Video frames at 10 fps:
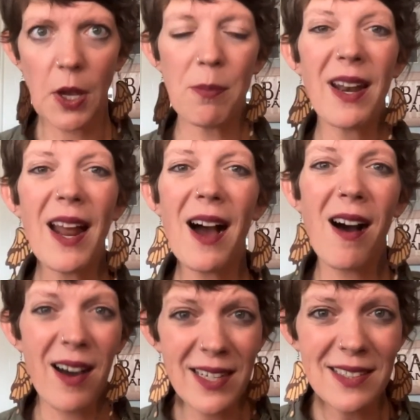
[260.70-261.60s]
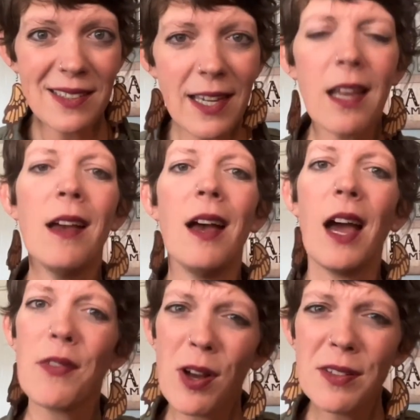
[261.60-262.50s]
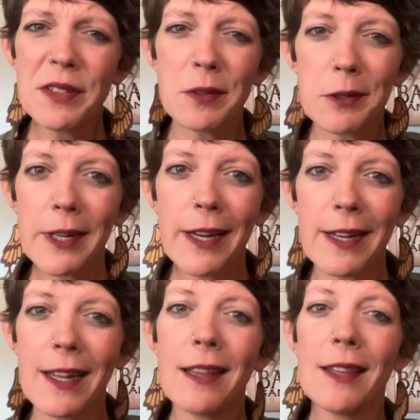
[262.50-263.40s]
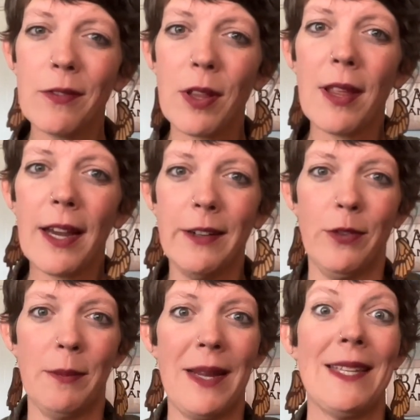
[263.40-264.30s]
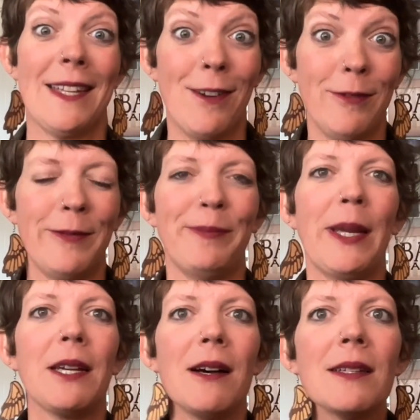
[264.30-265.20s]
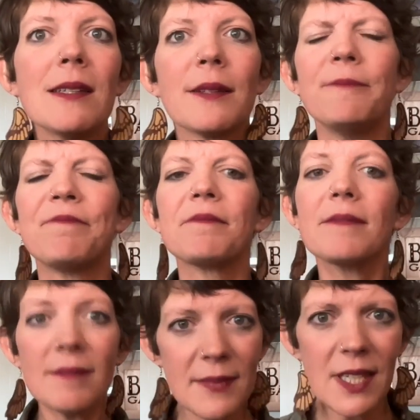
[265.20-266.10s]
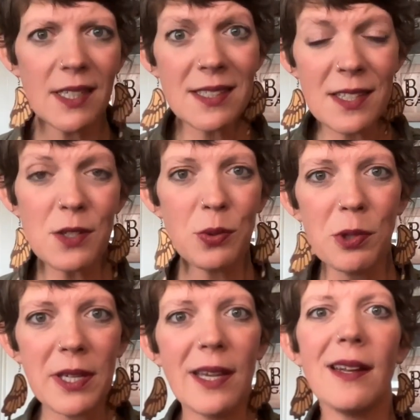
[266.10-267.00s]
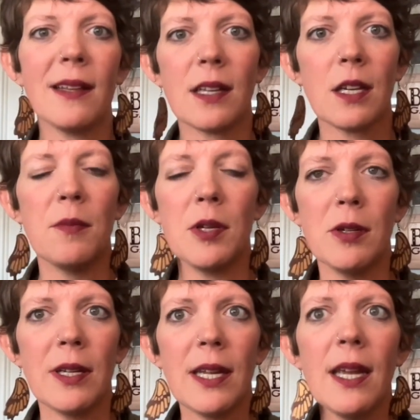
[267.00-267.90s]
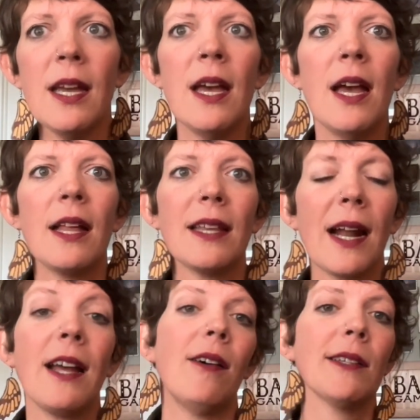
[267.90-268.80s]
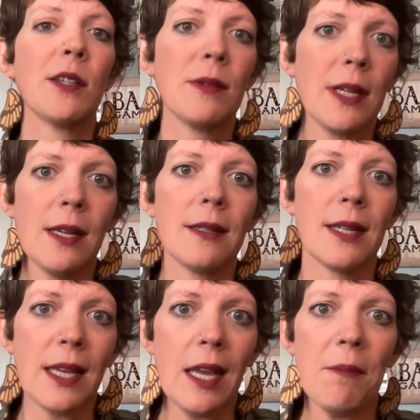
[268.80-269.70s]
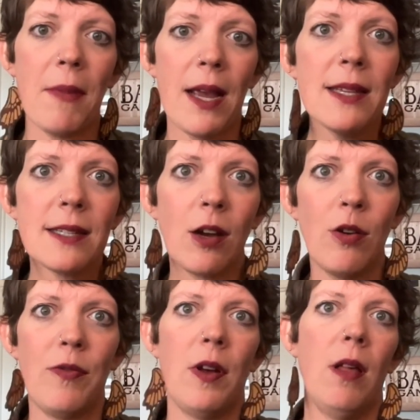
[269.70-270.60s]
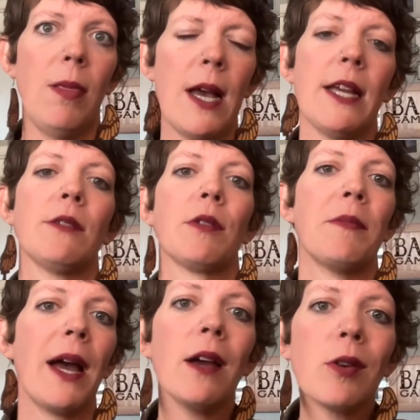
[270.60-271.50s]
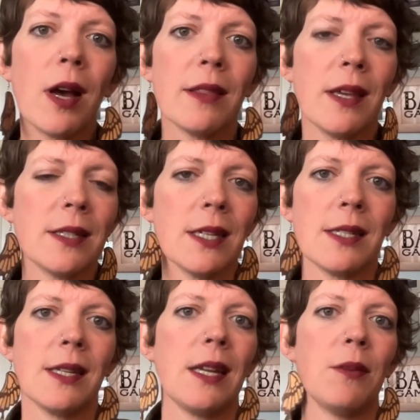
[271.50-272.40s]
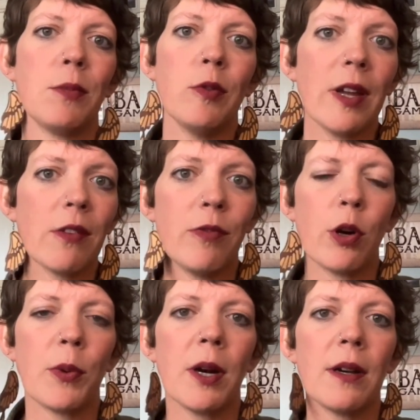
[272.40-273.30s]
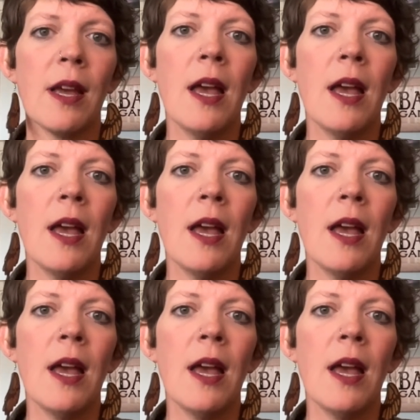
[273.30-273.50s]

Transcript: But honestly, I've also created Live Aligned for myself because it's the toolkit and the community that I also need to keep myself aligned with my own authenticity and moving forward,